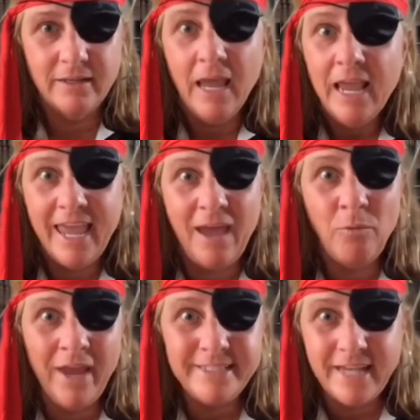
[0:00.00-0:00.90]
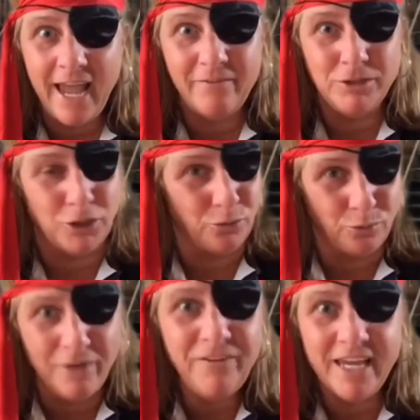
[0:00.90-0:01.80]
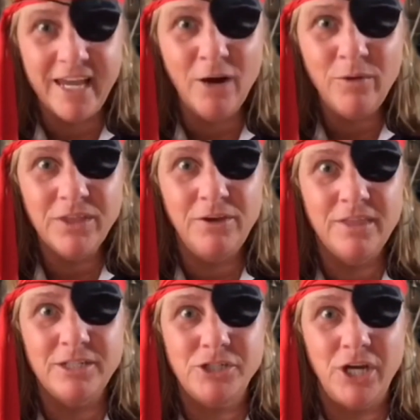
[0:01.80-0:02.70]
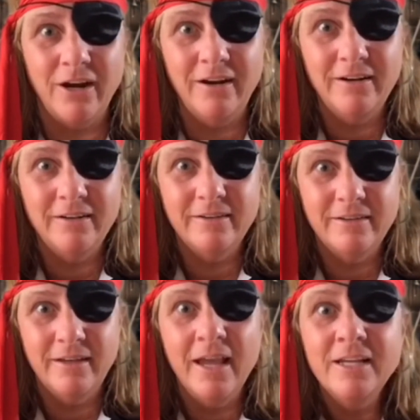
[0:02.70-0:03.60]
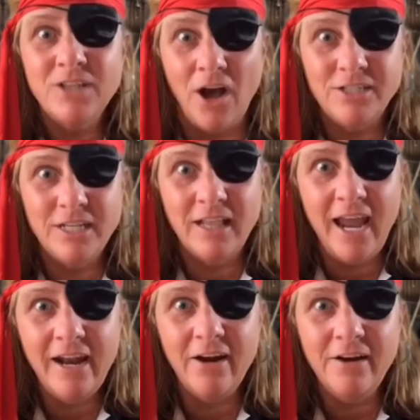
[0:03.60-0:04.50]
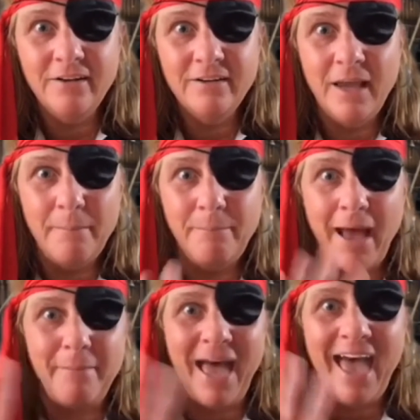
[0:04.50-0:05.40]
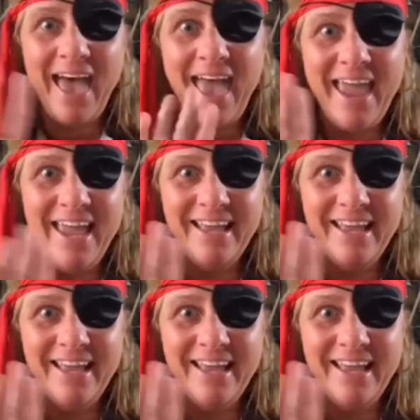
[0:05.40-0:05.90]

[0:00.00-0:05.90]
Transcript: Can't wait to have a terrific year with you this year. Talk to you later. Bye-bye.